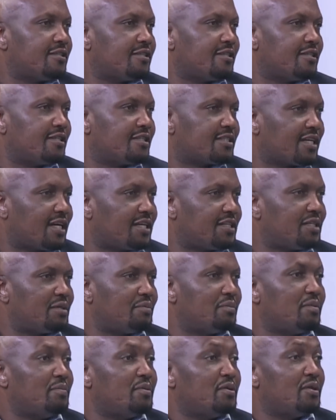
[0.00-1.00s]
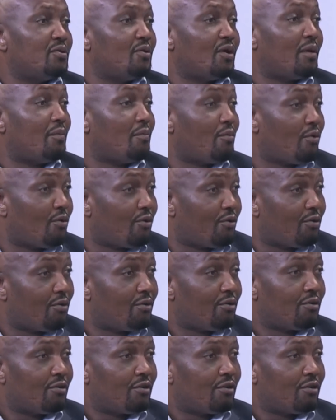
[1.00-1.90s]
in this country, maybe there were more